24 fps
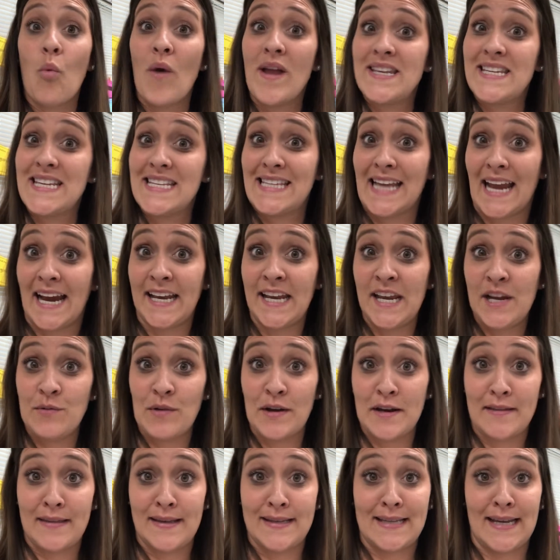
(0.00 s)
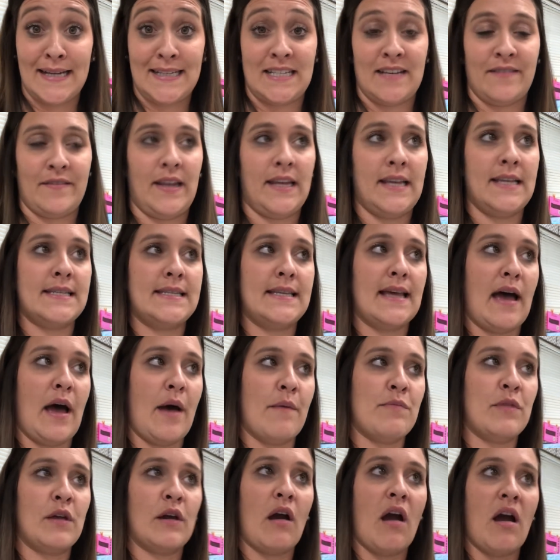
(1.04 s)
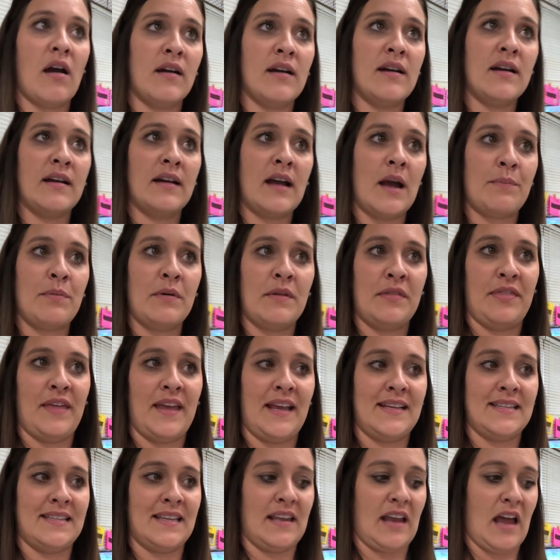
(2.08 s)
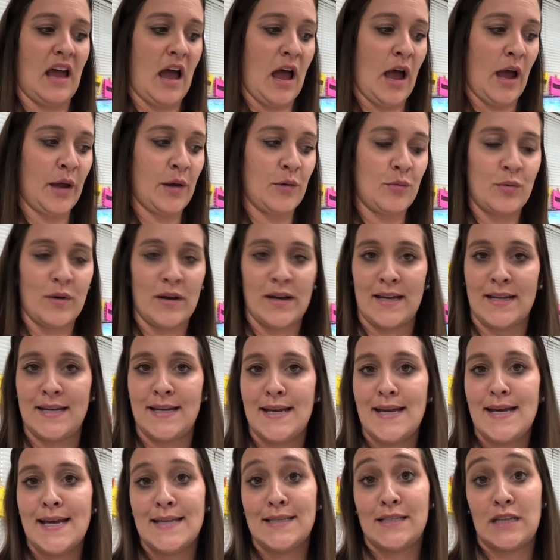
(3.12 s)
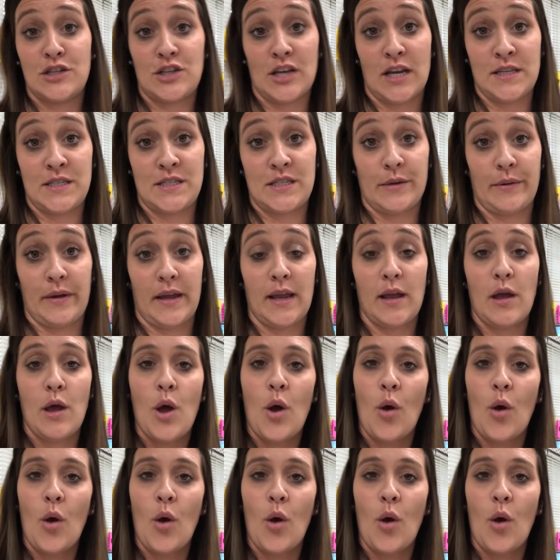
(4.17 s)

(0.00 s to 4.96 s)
When designing one of these activities, um, there are a couple of things that I would suggest doing.